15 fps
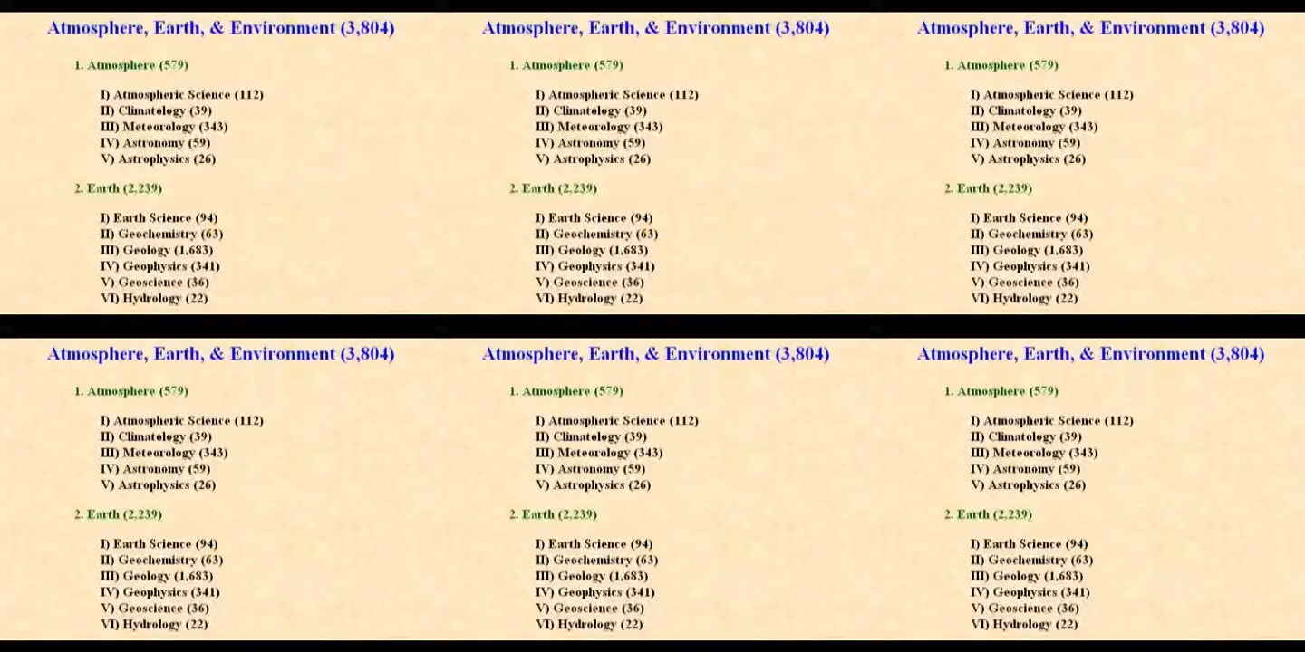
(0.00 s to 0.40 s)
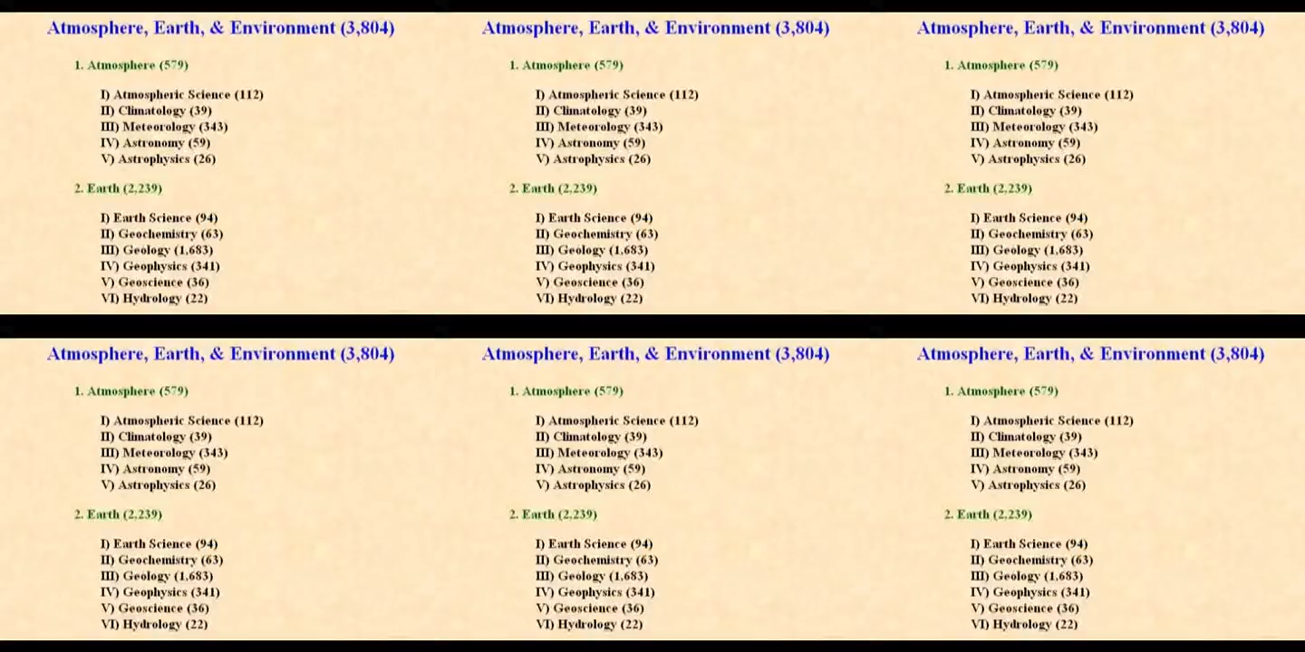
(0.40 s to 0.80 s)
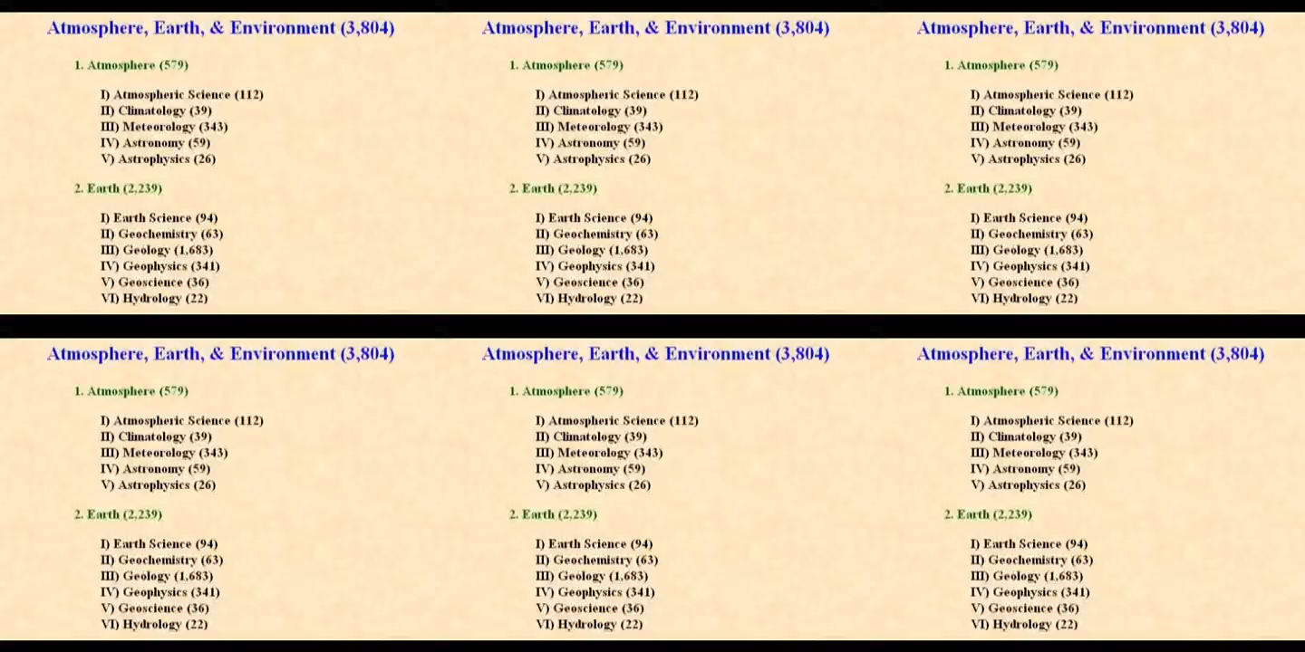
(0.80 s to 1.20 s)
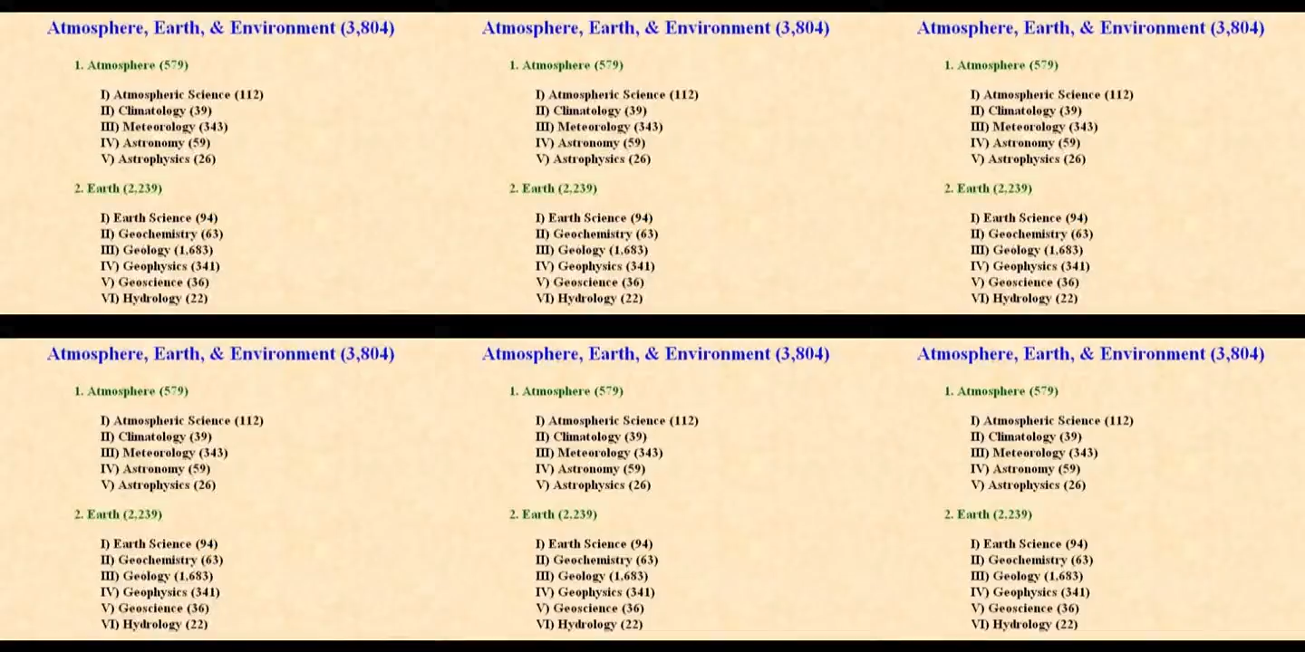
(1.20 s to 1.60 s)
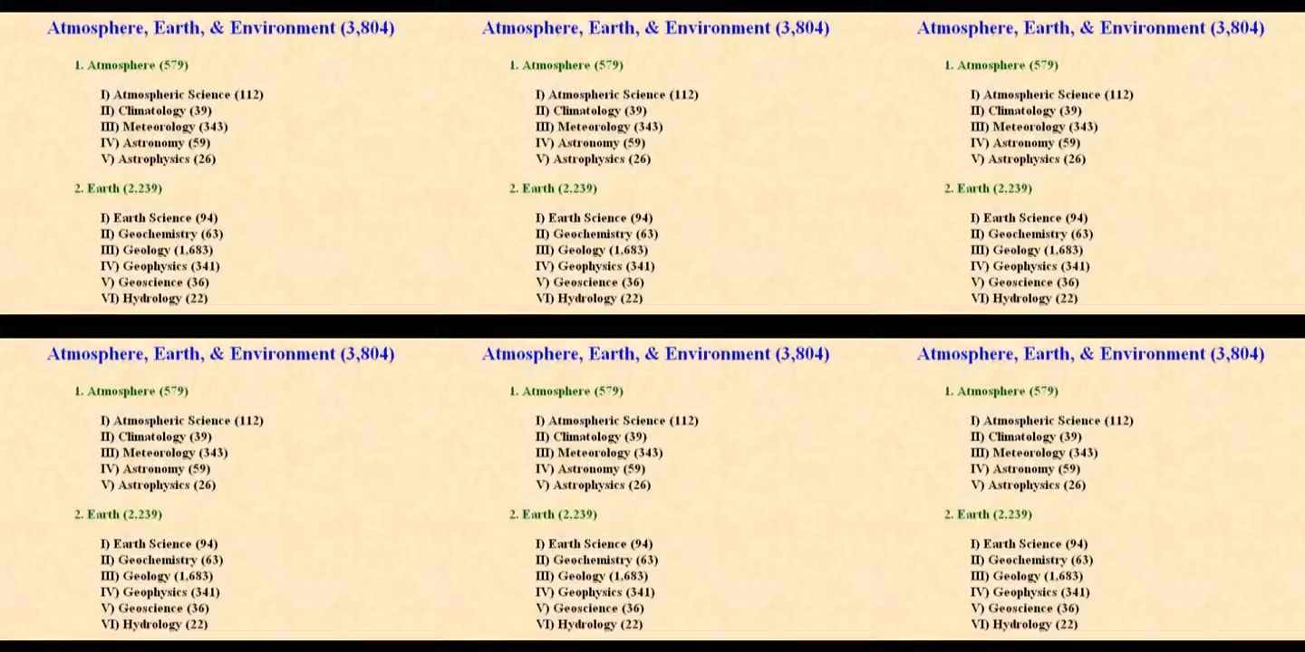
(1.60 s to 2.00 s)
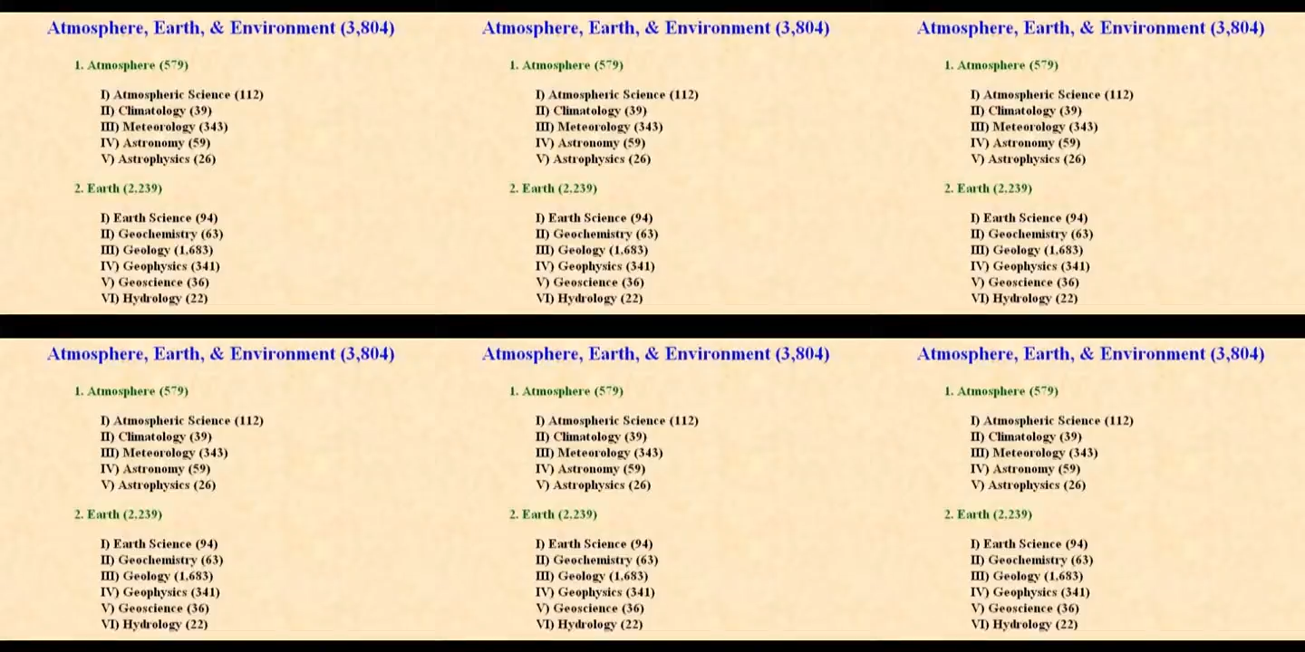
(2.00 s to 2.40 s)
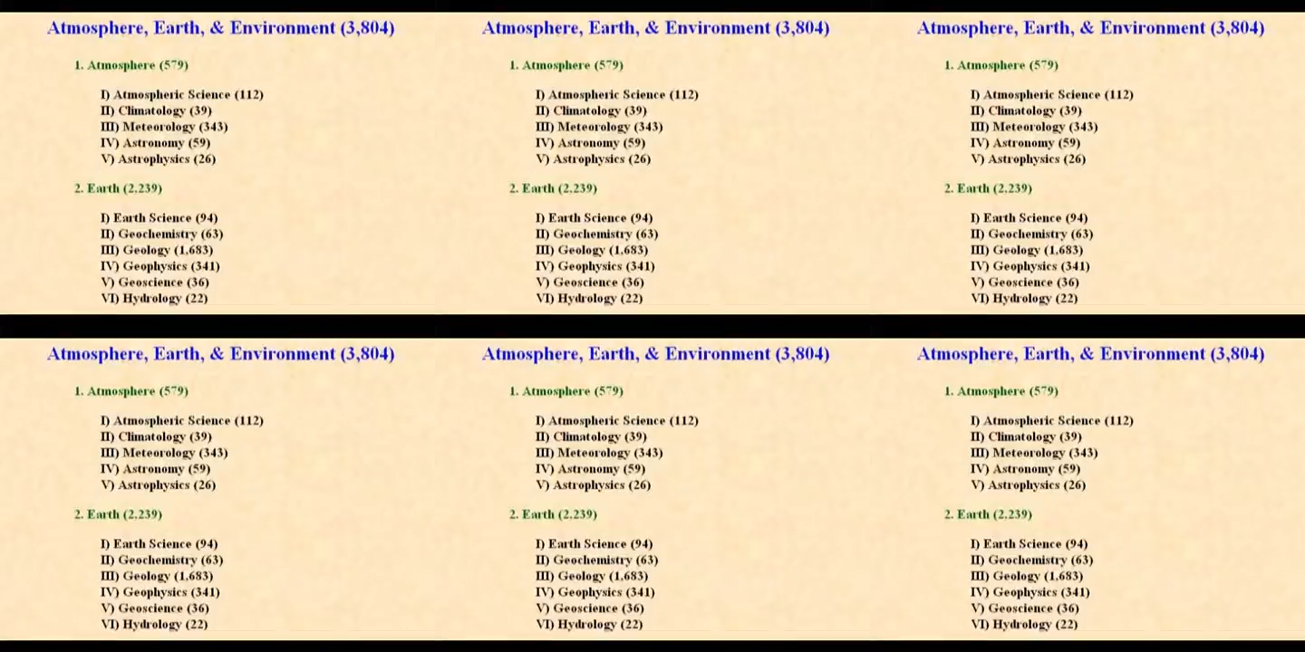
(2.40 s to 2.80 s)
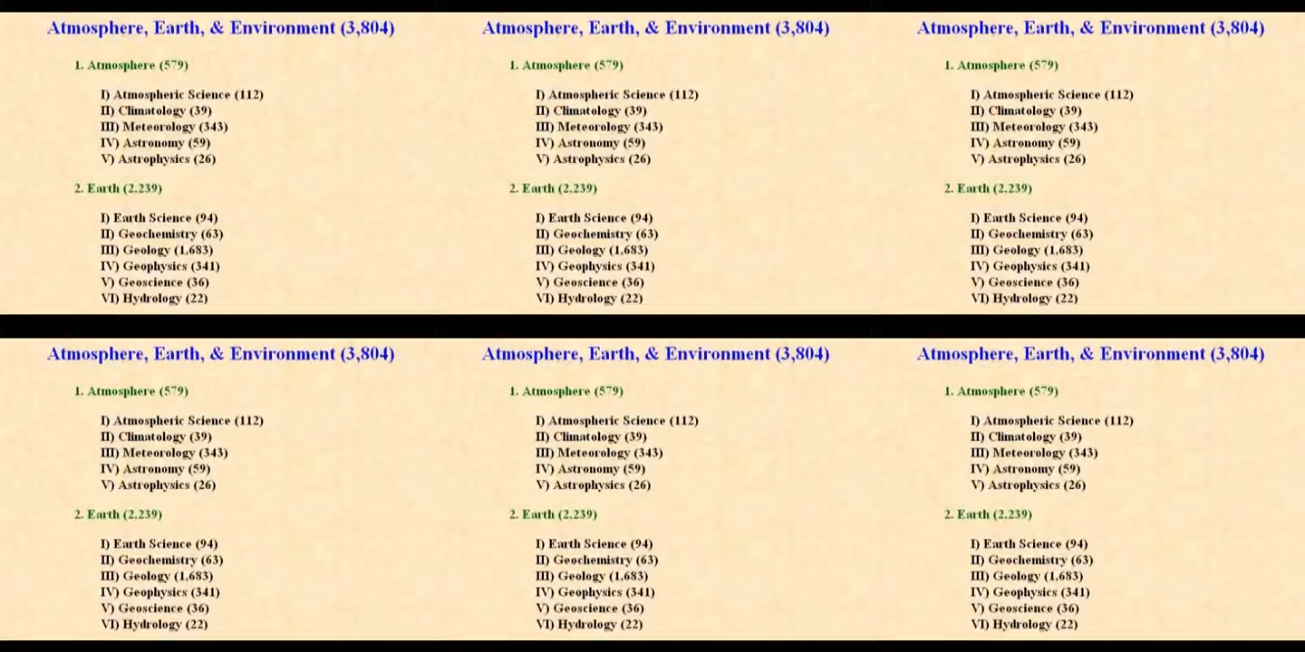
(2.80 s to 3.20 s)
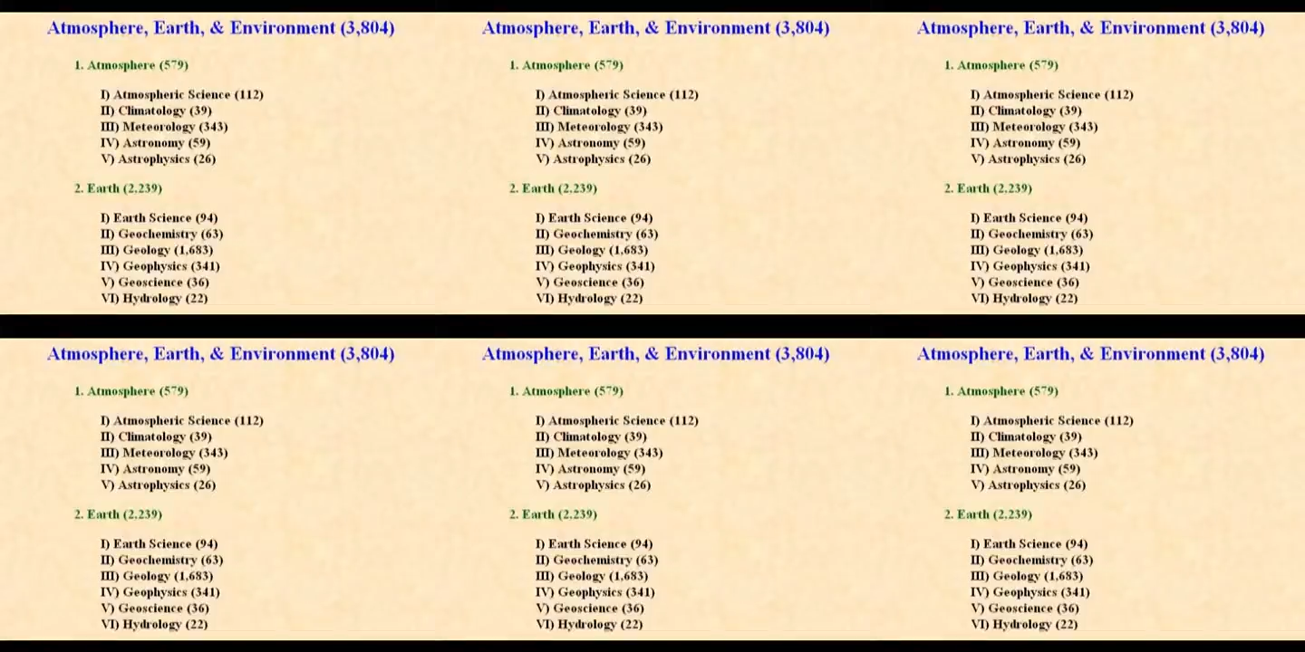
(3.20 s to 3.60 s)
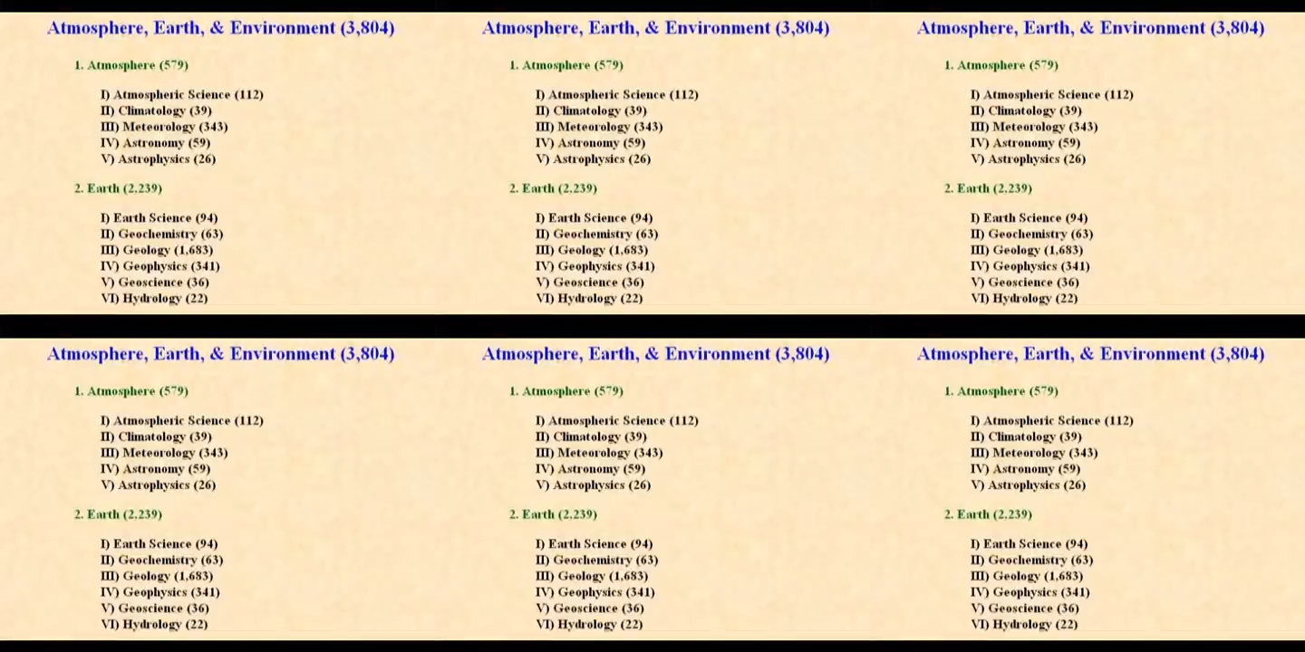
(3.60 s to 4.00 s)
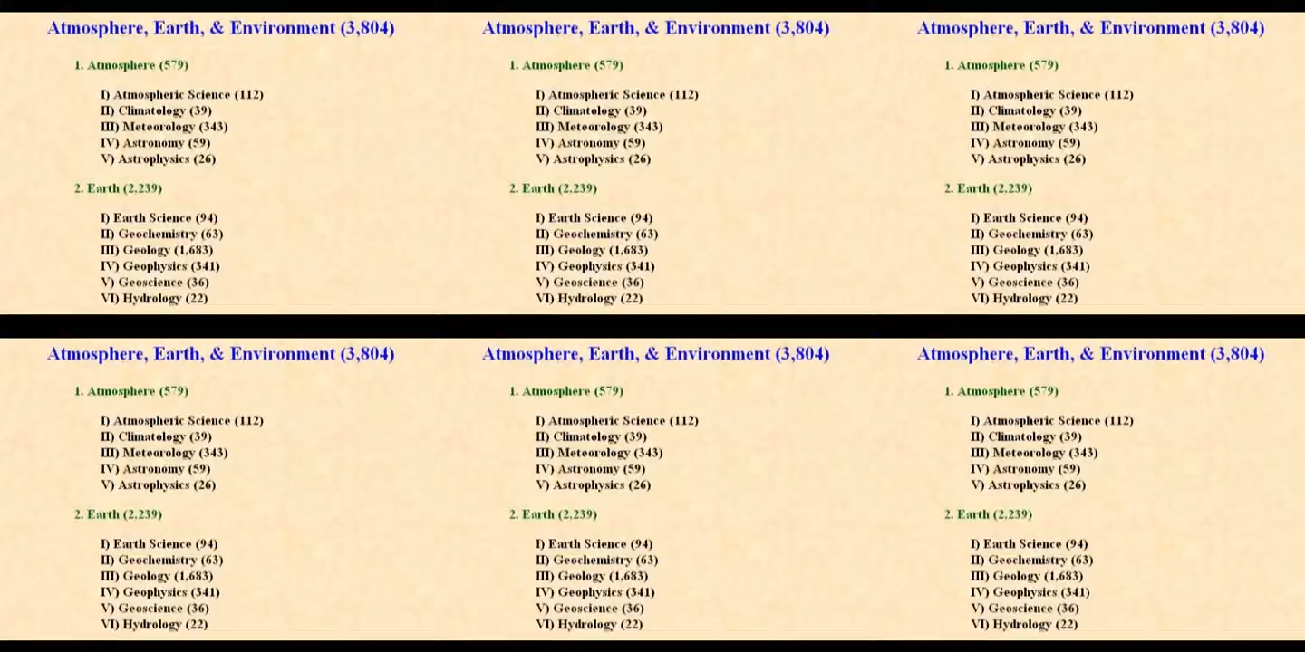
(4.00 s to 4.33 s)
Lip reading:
No face is visible, so there are no lips to read.